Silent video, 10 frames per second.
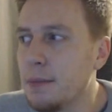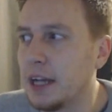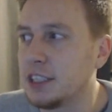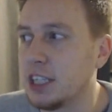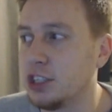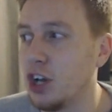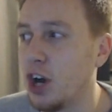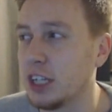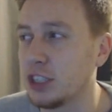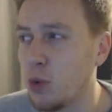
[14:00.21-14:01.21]
Manchester
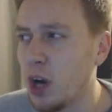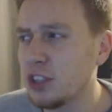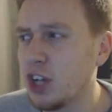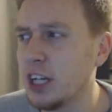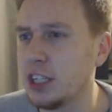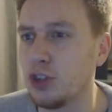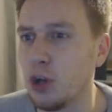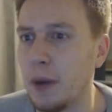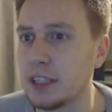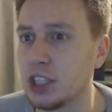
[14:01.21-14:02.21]
United is quite tight at the
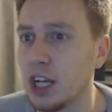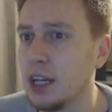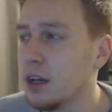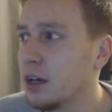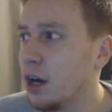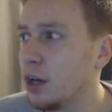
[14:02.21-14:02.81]
top, actually.